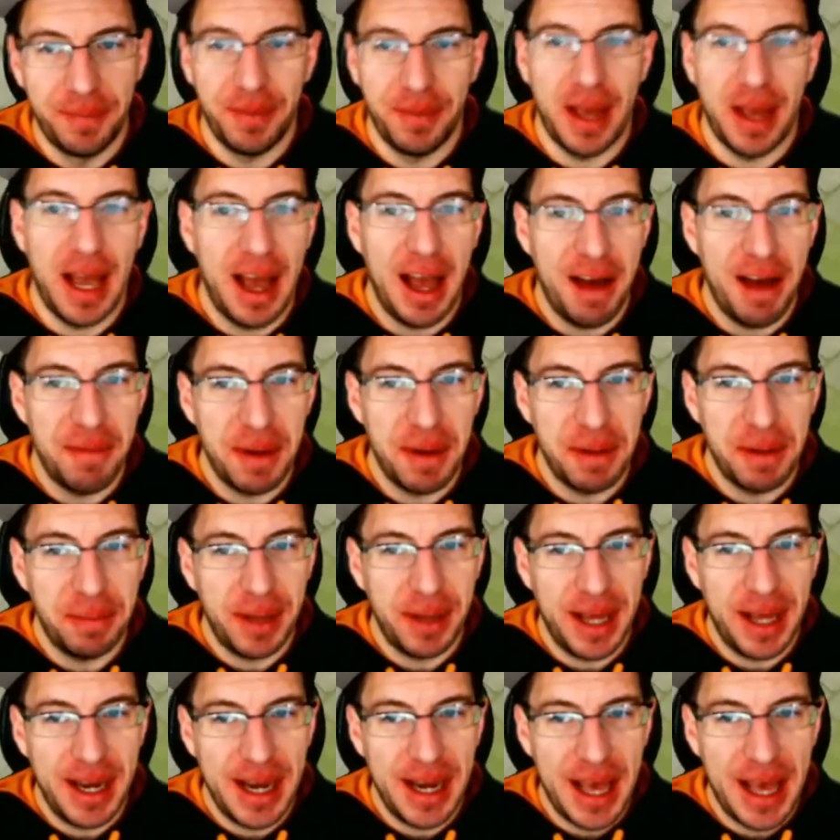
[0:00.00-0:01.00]
I have my
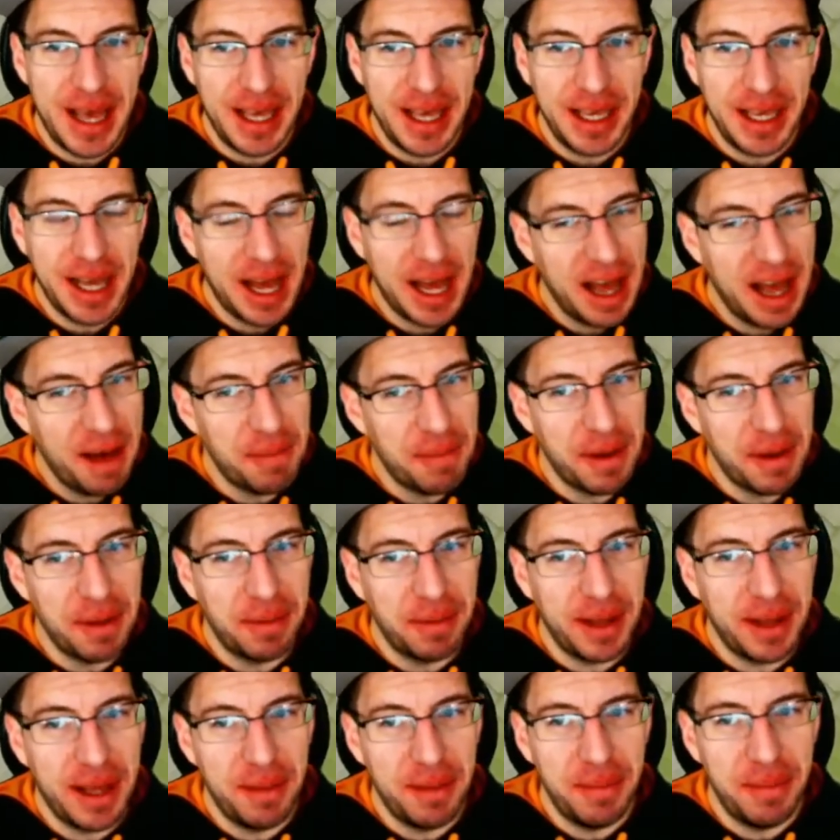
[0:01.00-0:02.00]
plan A, I have my
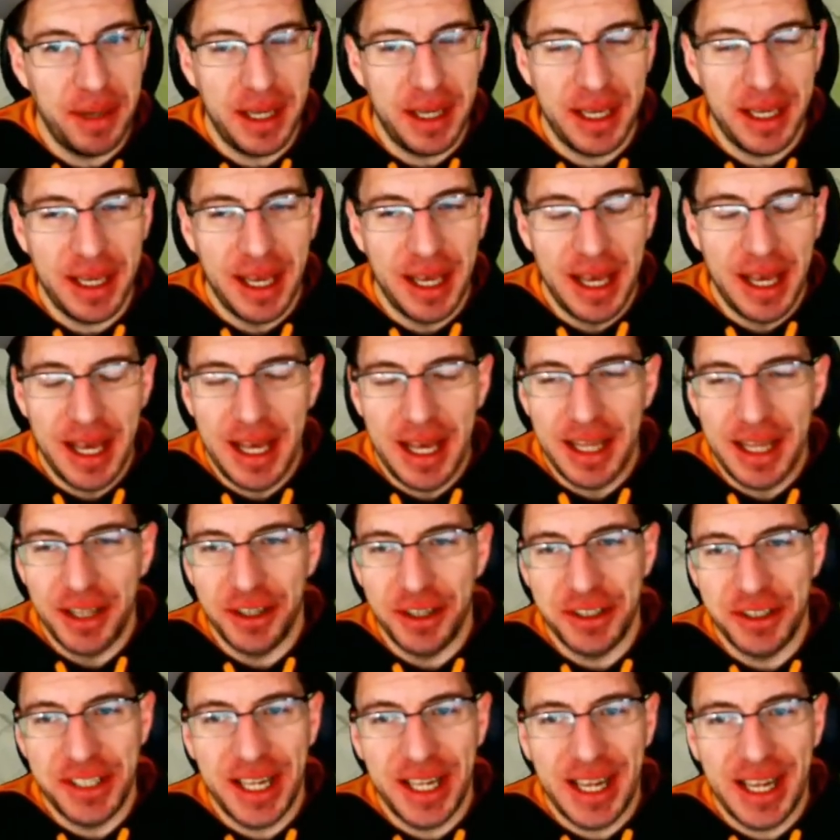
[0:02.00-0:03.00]
plan B.
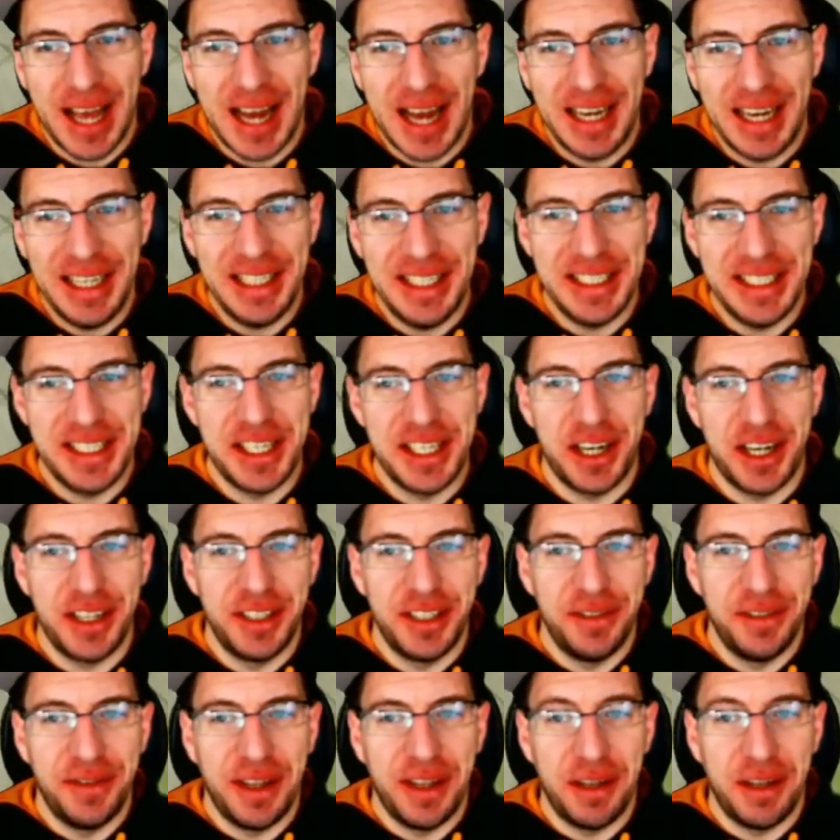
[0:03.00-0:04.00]
Looks like I need to start
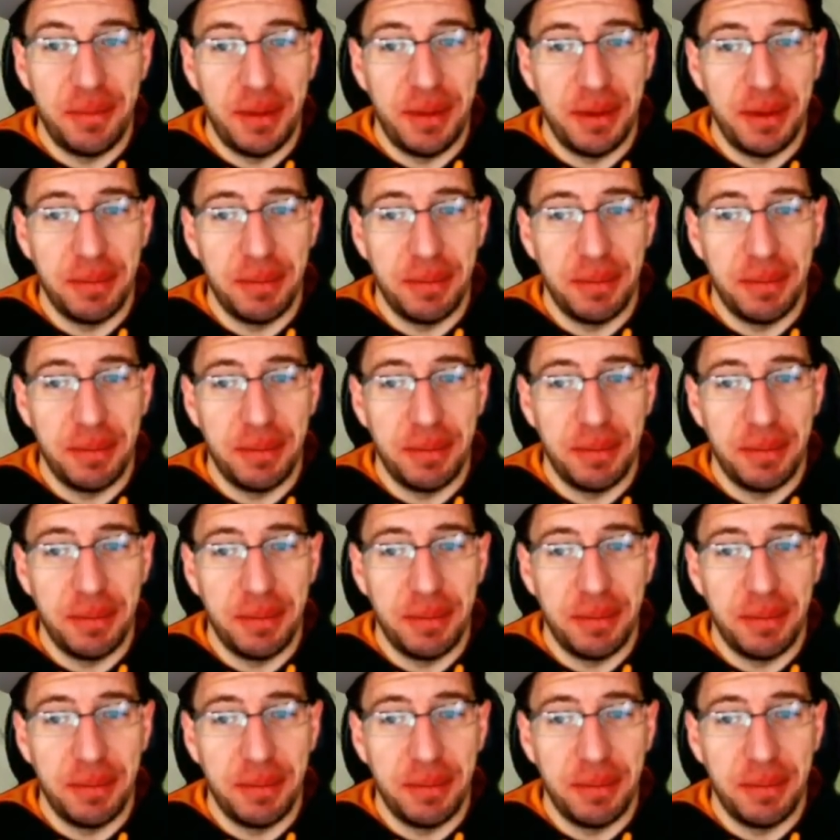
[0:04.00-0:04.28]
developing